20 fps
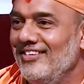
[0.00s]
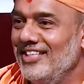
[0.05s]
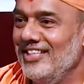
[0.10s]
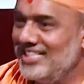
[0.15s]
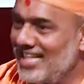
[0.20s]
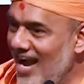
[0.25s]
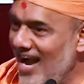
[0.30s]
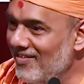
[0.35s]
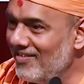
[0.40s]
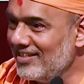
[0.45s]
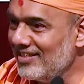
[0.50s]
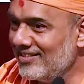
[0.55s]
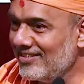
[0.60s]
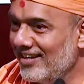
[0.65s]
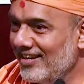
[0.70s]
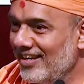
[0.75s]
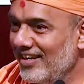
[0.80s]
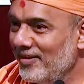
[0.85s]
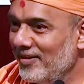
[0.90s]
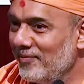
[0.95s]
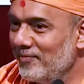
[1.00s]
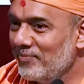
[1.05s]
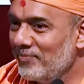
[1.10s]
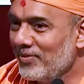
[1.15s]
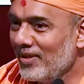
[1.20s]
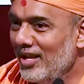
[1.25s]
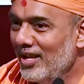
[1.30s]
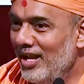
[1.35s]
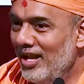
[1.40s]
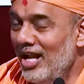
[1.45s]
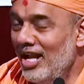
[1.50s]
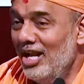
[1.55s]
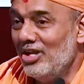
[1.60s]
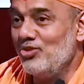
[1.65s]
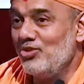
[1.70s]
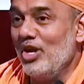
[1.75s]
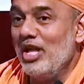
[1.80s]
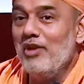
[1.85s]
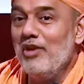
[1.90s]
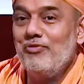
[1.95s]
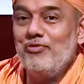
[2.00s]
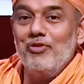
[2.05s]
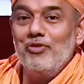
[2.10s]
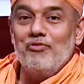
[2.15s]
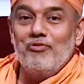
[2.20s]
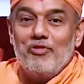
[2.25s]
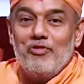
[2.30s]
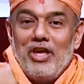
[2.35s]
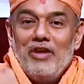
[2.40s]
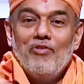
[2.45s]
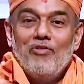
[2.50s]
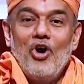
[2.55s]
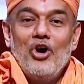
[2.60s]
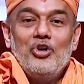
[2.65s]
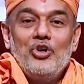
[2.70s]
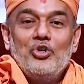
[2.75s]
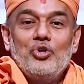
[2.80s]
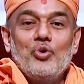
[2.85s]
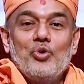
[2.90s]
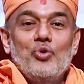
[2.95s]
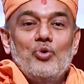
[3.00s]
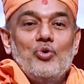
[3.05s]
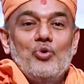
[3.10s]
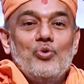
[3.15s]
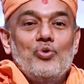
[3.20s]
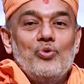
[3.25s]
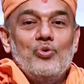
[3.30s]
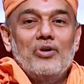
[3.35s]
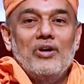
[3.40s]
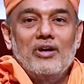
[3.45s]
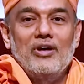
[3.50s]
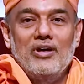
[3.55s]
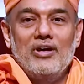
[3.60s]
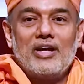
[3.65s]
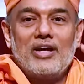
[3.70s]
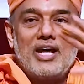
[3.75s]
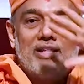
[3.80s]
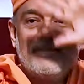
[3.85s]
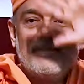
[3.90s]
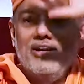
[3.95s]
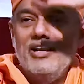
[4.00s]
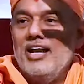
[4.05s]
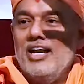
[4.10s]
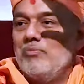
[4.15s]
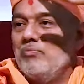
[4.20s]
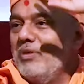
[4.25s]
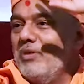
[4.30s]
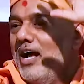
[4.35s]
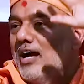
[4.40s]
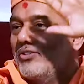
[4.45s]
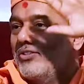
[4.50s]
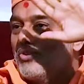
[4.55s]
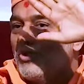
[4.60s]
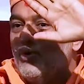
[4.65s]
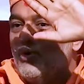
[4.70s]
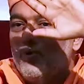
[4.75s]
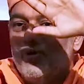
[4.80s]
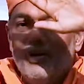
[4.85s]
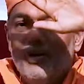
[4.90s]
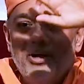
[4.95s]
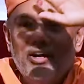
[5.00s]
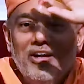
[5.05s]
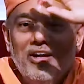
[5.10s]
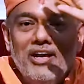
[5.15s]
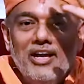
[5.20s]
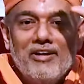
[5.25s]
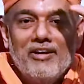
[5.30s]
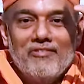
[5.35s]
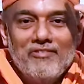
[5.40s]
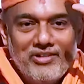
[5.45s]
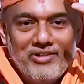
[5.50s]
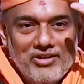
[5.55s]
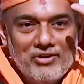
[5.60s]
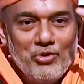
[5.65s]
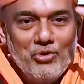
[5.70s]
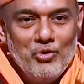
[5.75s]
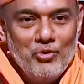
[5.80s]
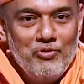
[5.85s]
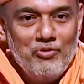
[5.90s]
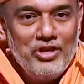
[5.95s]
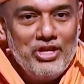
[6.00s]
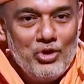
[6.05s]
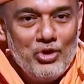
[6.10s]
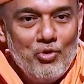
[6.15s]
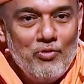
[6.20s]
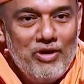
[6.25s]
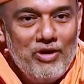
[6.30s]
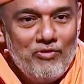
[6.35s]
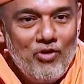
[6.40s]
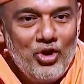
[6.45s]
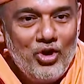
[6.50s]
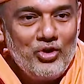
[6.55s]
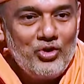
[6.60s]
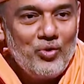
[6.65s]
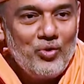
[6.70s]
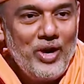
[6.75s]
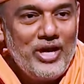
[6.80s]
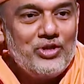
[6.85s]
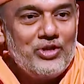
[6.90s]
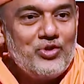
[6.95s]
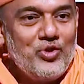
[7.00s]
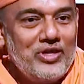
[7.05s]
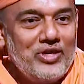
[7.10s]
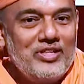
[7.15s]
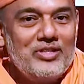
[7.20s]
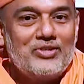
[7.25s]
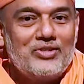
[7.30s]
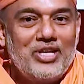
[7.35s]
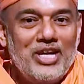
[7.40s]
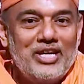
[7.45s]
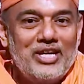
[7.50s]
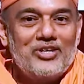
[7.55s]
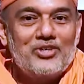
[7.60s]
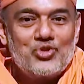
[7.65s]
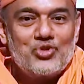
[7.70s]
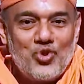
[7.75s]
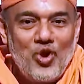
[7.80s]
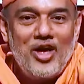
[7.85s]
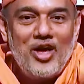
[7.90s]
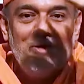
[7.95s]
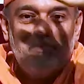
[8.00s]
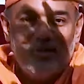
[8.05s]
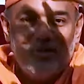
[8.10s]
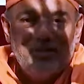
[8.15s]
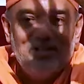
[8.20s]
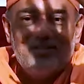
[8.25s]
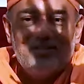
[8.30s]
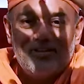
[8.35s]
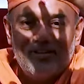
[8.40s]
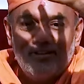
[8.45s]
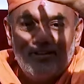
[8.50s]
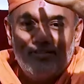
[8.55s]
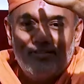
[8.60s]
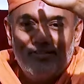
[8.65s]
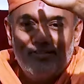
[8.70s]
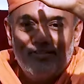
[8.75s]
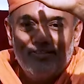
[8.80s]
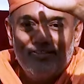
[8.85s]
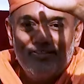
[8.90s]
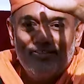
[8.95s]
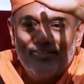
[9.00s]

This is a Harvard study. So if we want to, rather let me ask you, do we do we want to enjoy this greatest joy upon this earth?